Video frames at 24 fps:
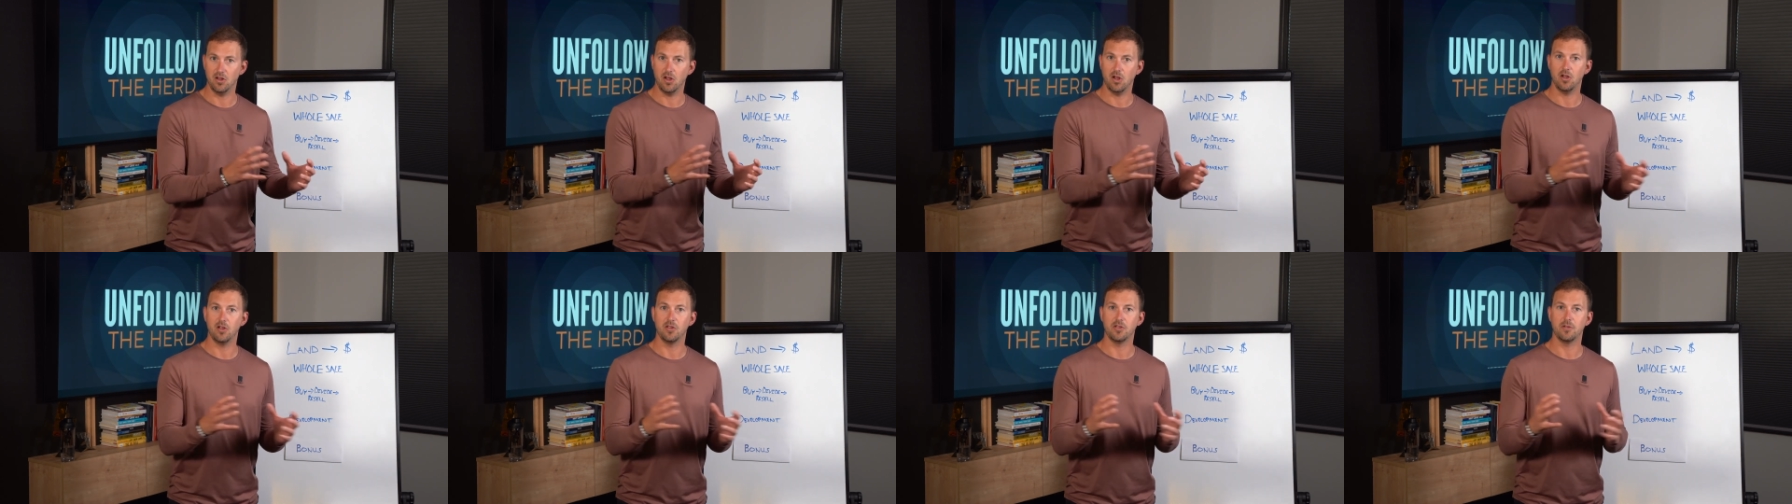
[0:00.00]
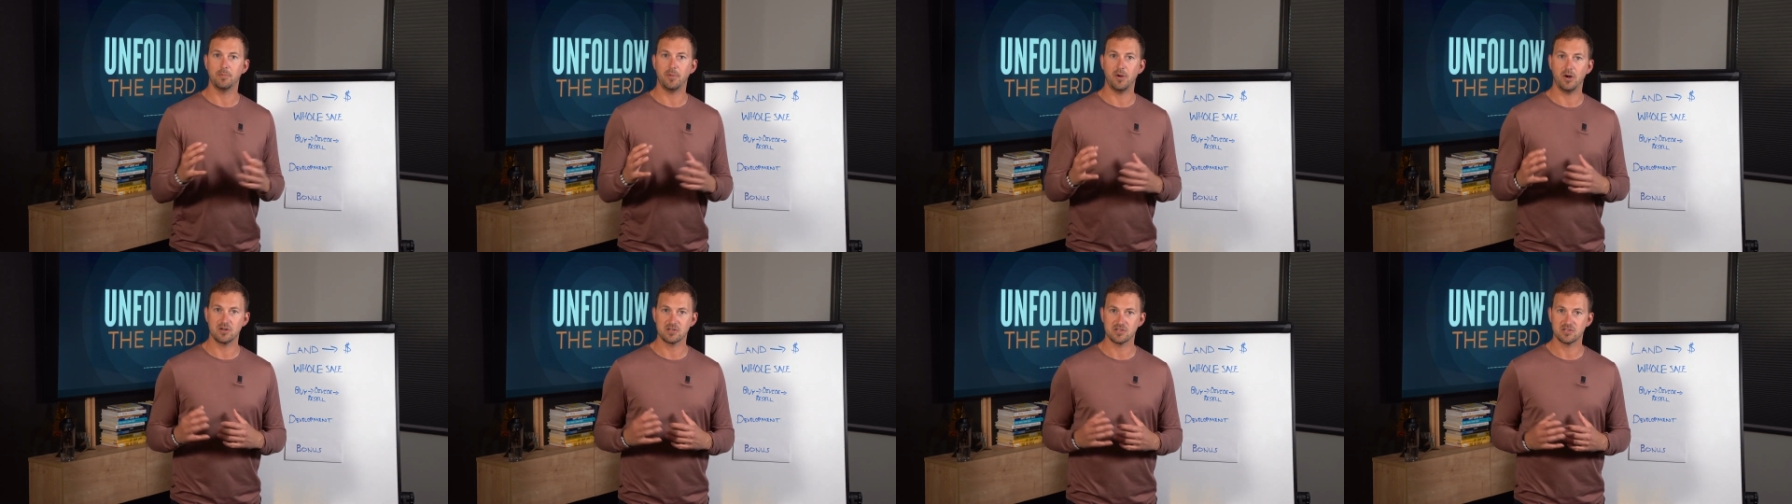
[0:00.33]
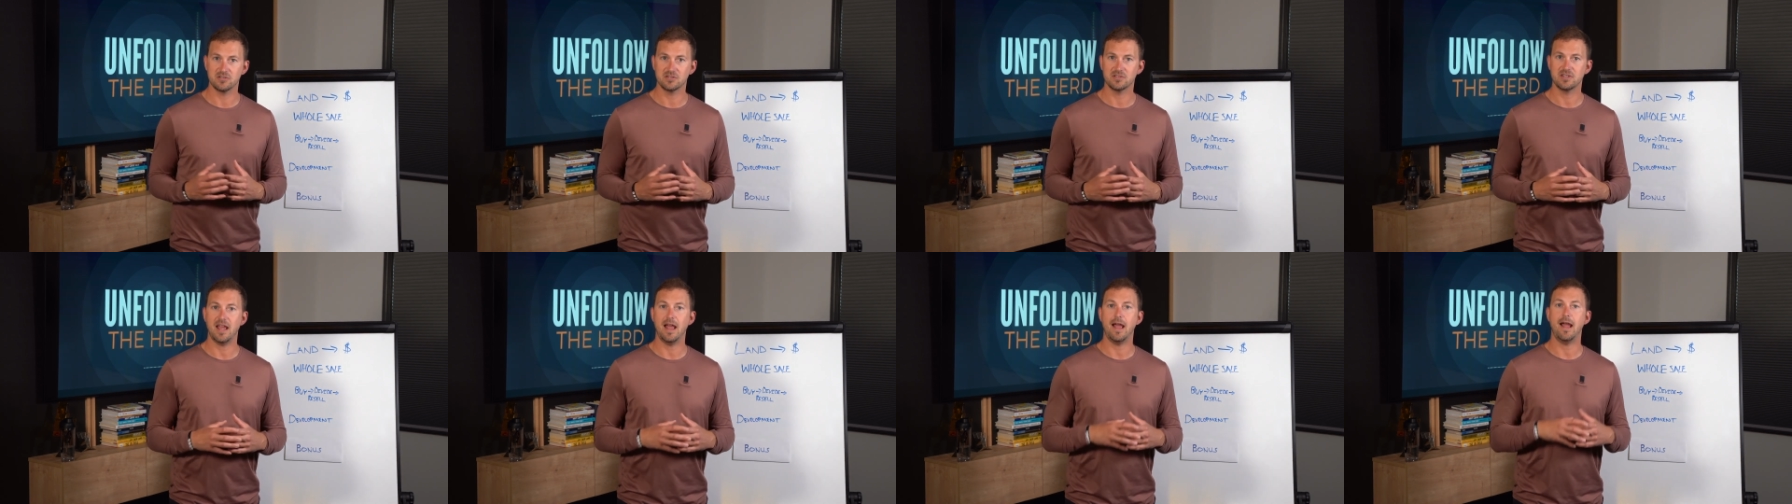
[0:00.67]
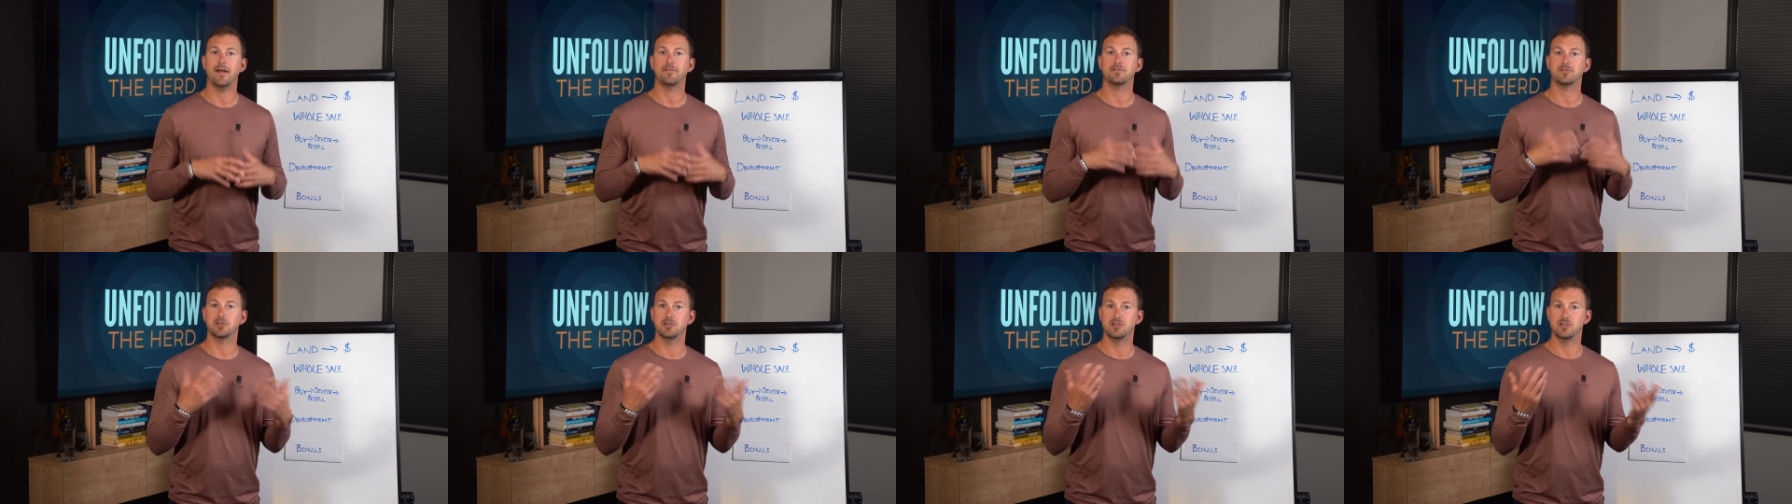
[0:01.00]
all the parcels
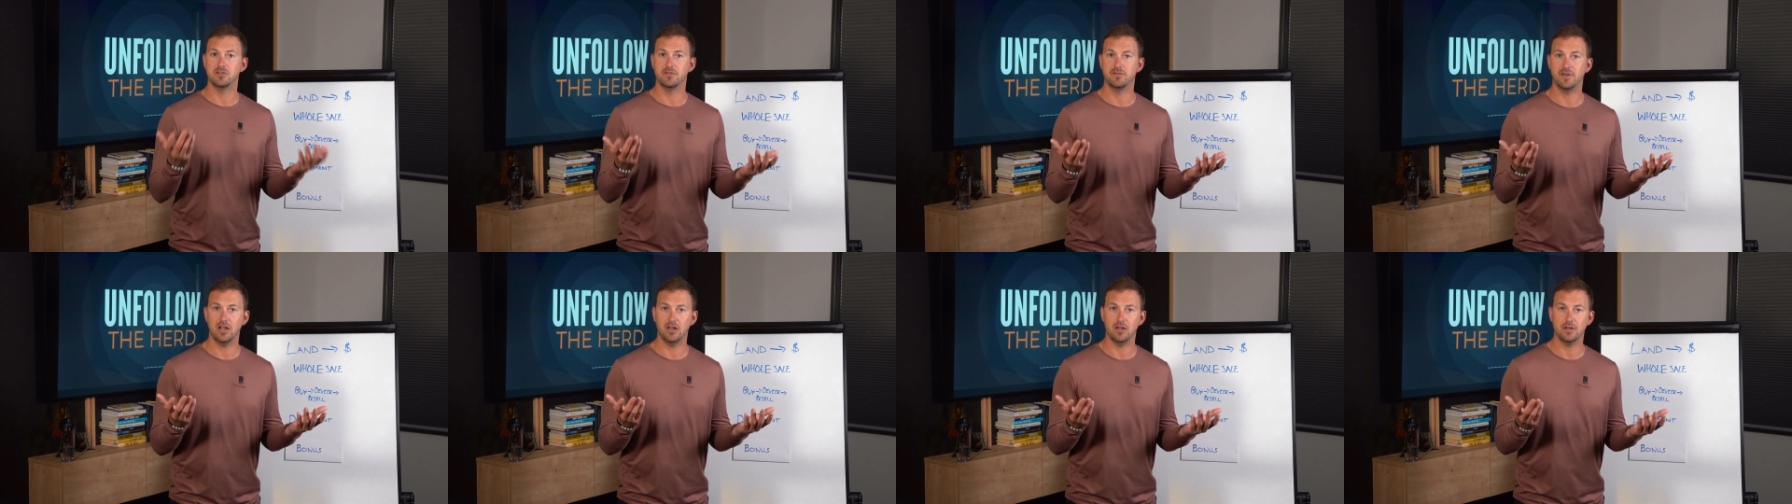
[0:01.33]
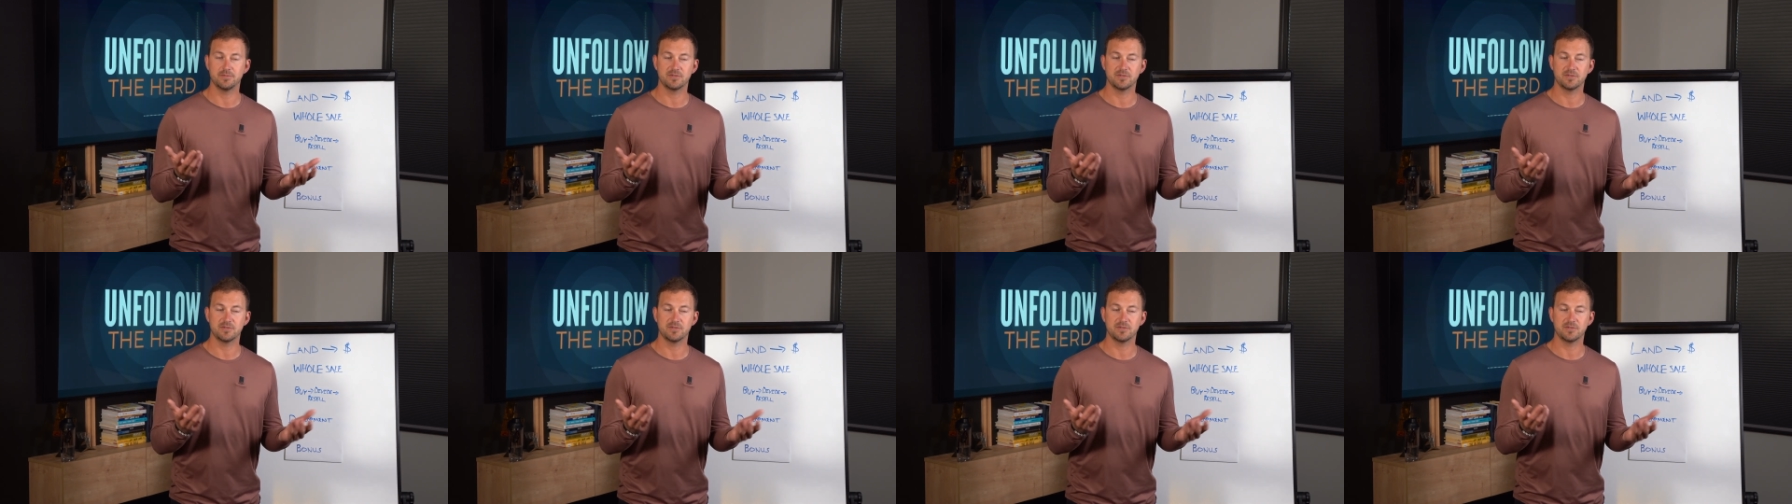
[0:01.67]
after you develop.